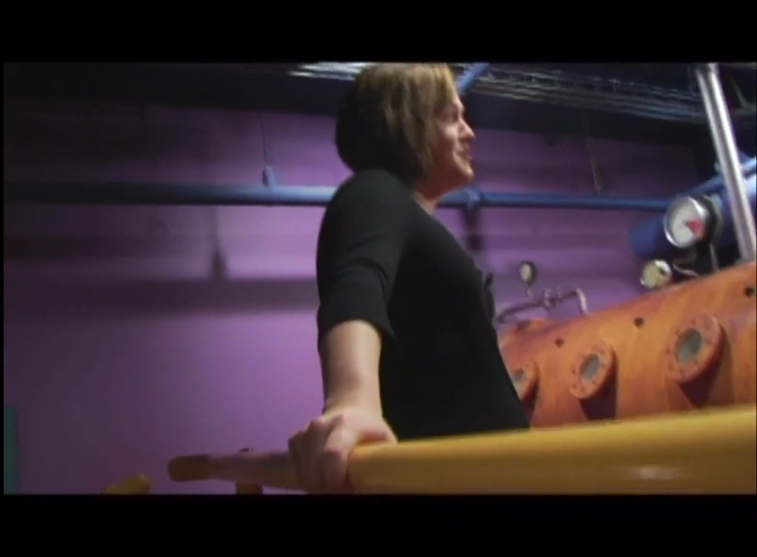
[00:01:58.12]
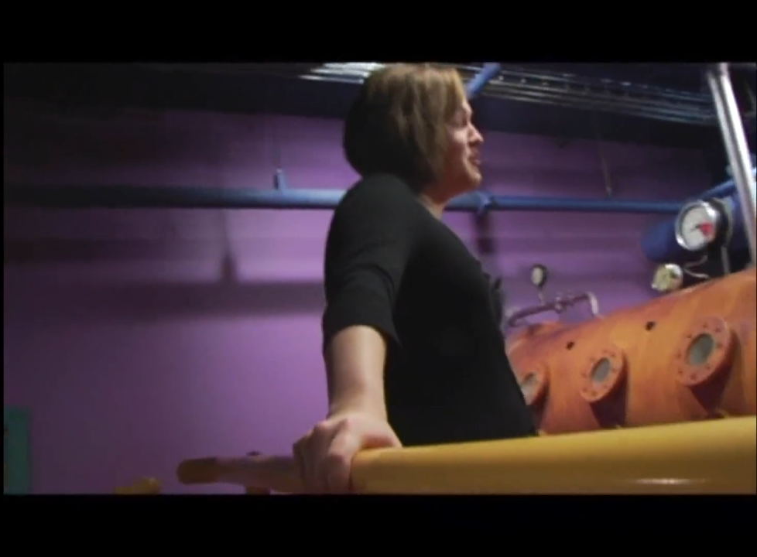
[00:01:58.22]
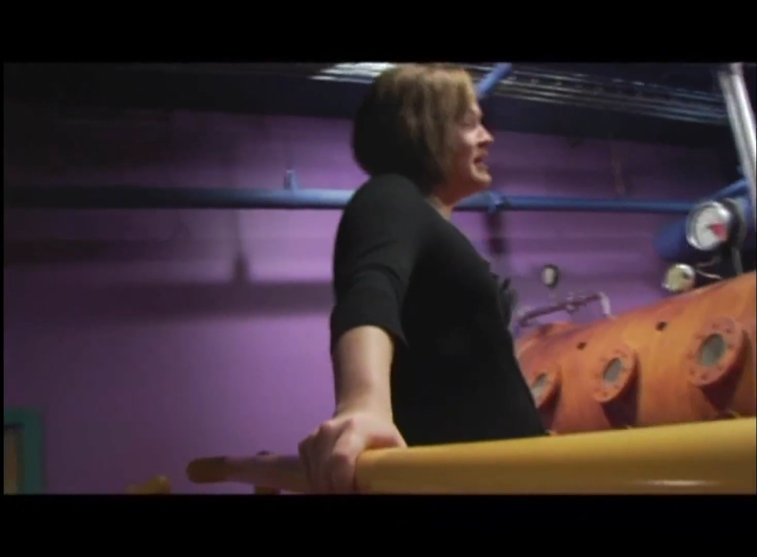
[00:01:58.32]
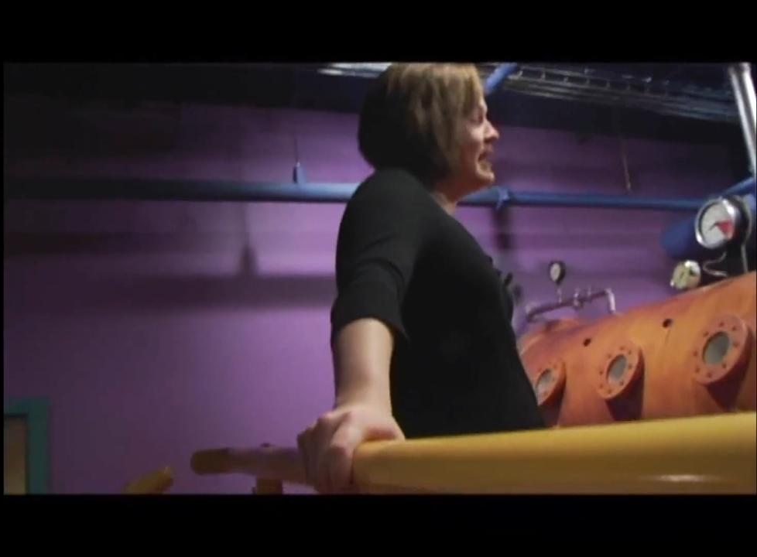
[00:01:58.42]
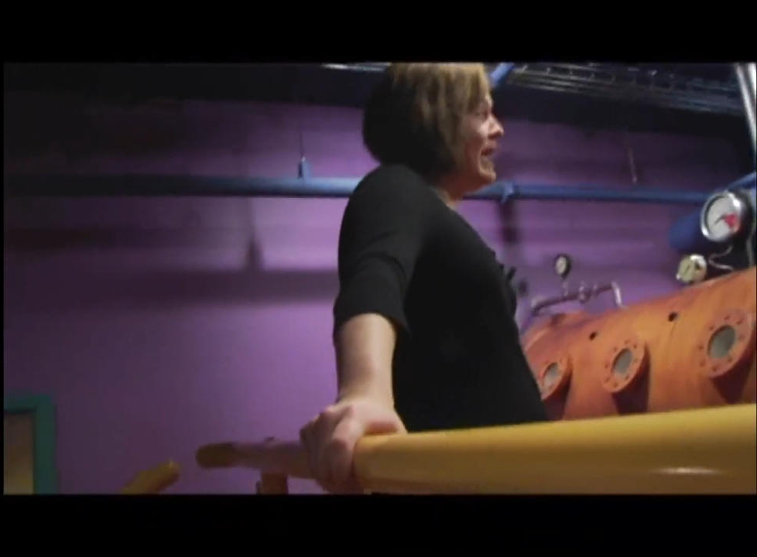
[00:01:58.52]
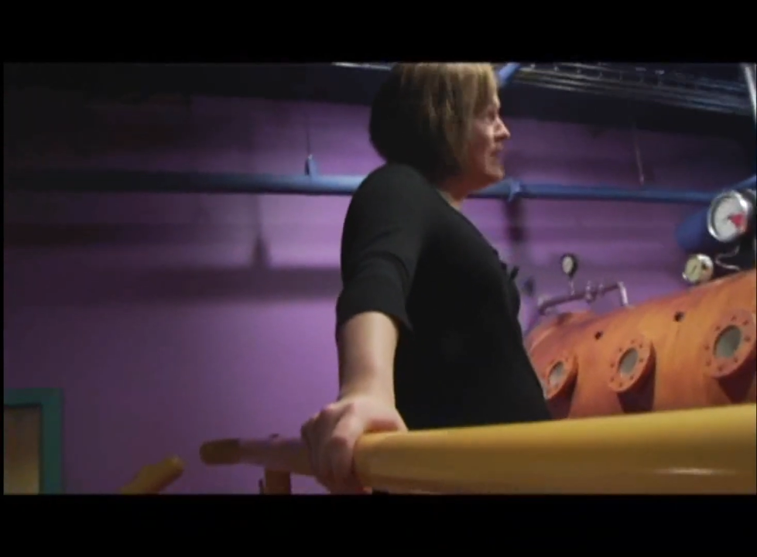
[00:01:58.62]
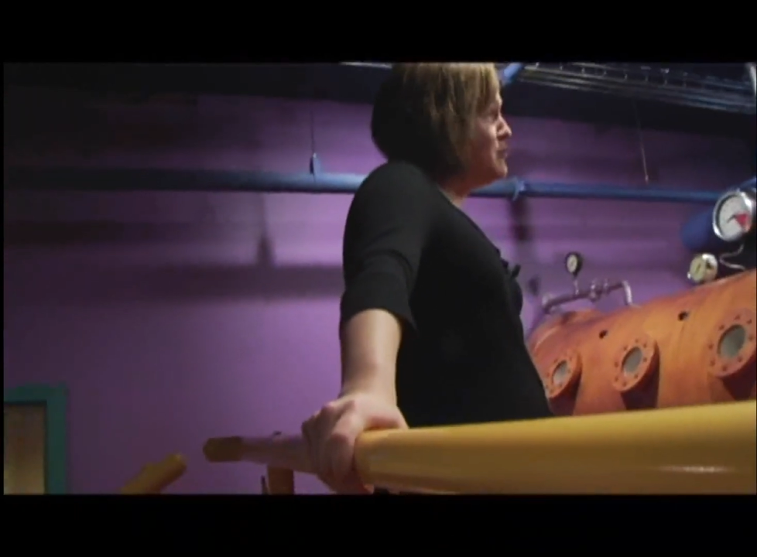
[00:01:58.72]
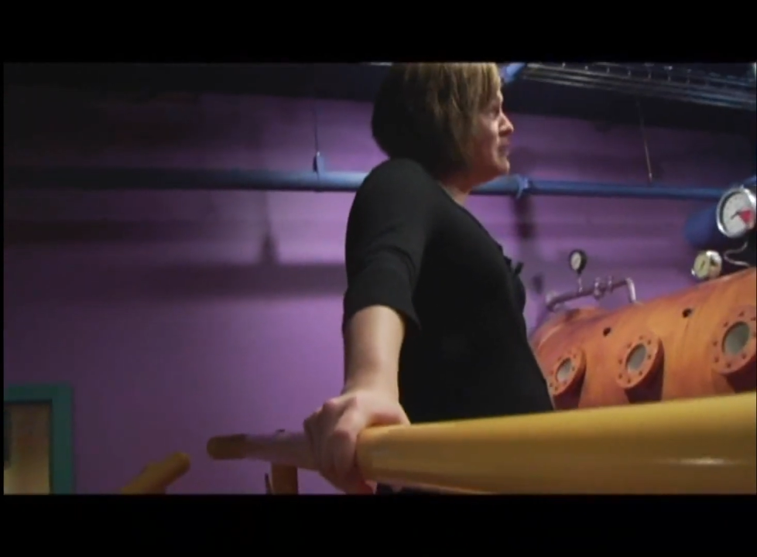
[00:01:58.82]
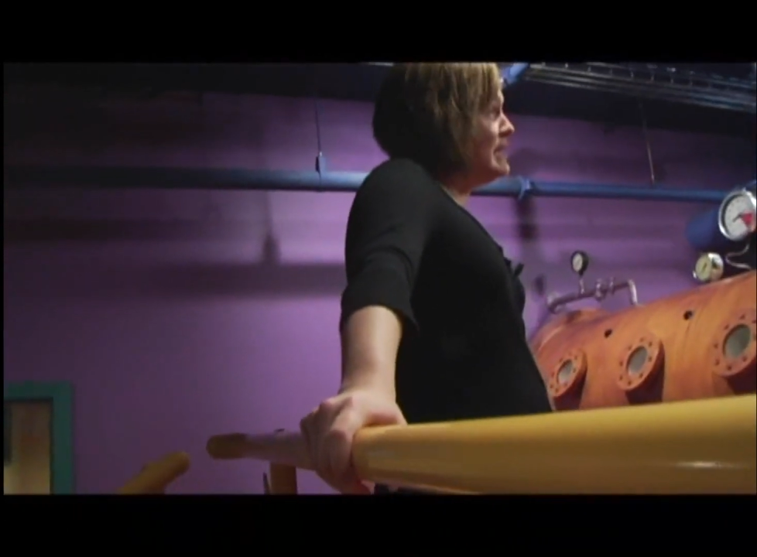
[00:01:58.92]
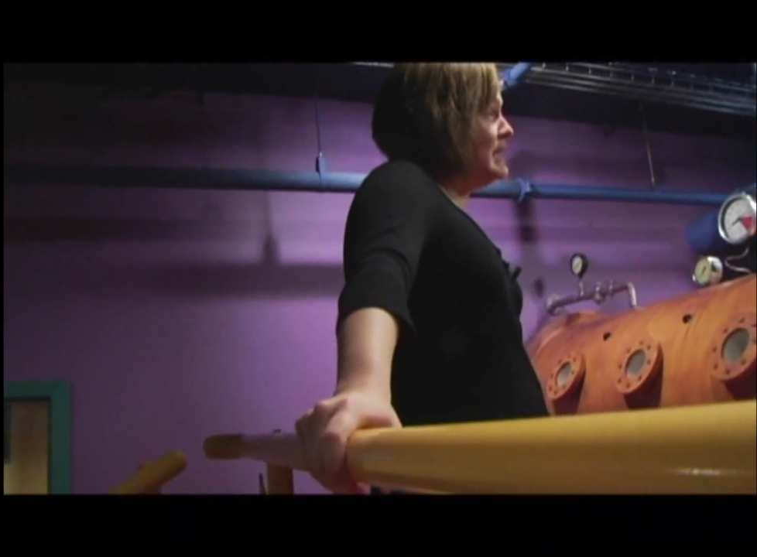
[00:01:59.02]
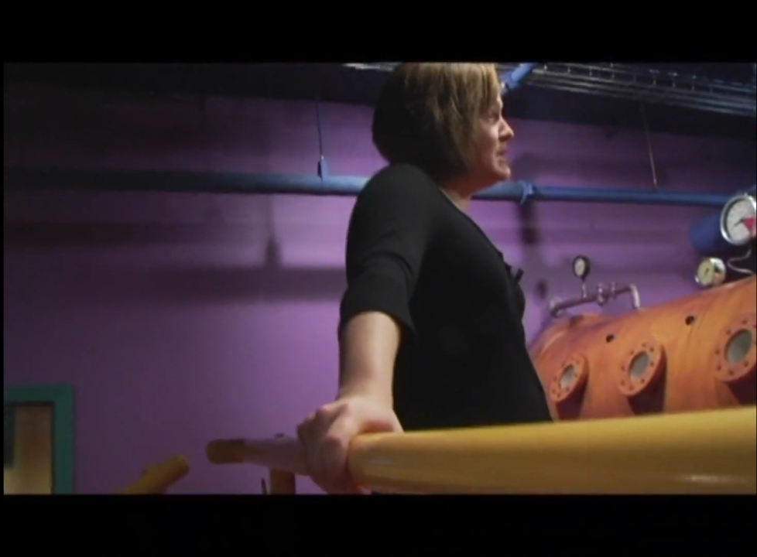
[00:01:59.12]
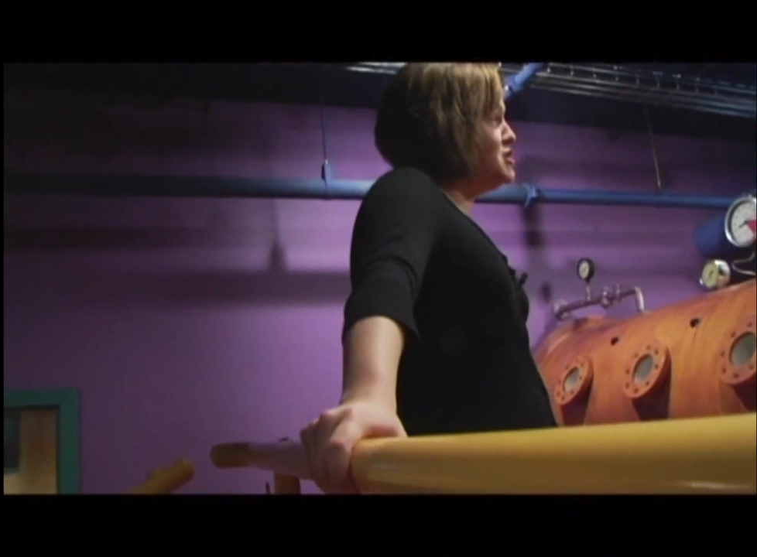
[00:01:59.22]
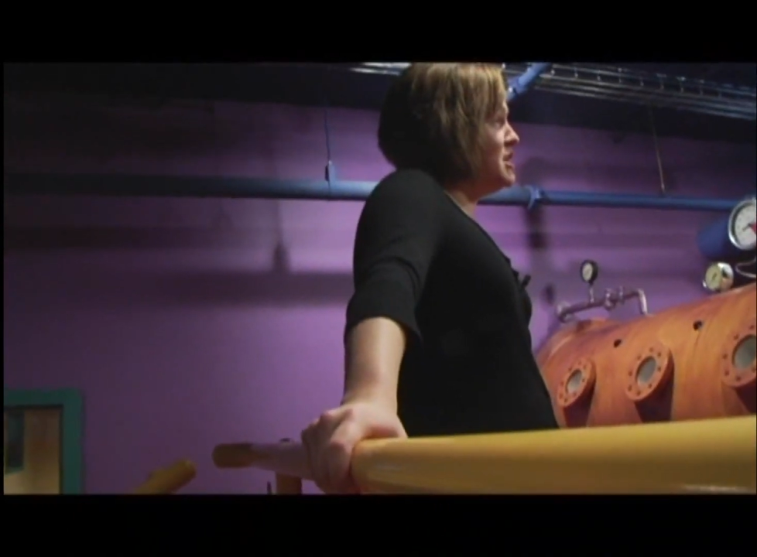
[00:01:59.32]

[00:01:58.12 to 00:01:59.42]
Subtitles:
celebrated annually